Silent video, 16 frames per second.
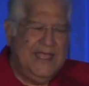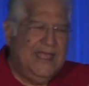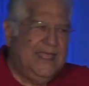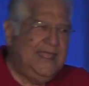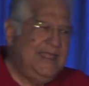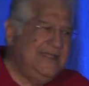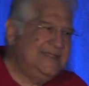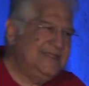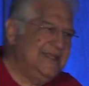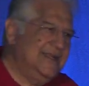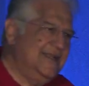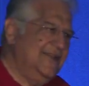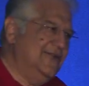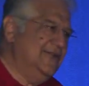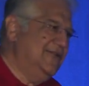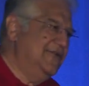He said,
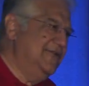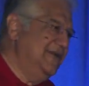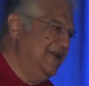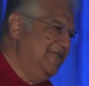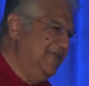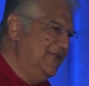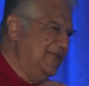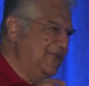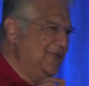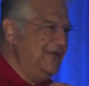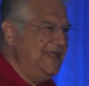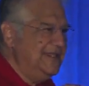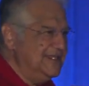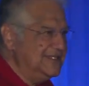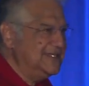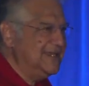you know, if you're
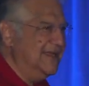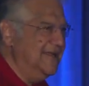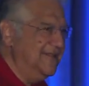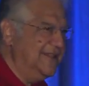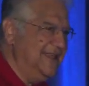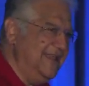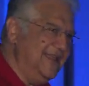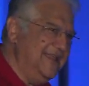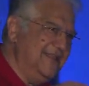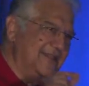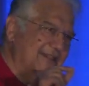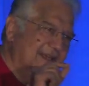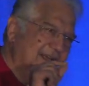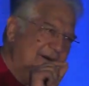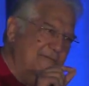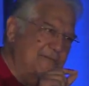doing this kind of thing,
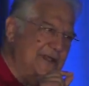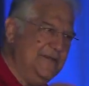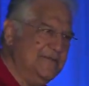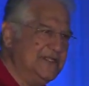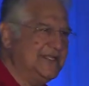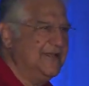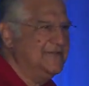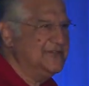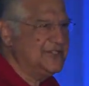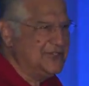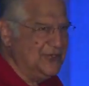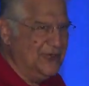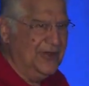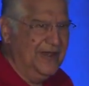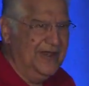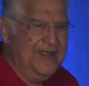the company must have a
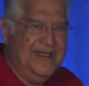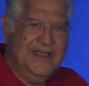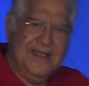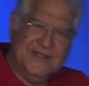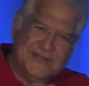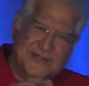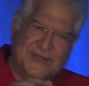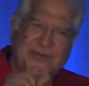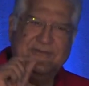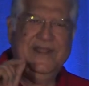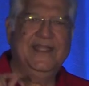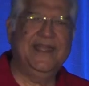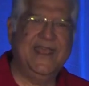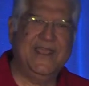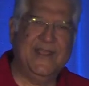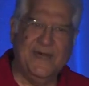soul. So we'll
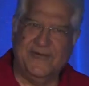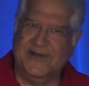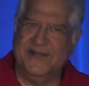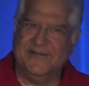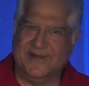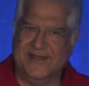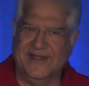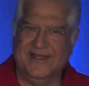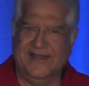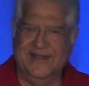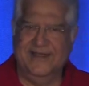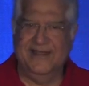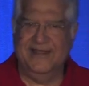take your word for it.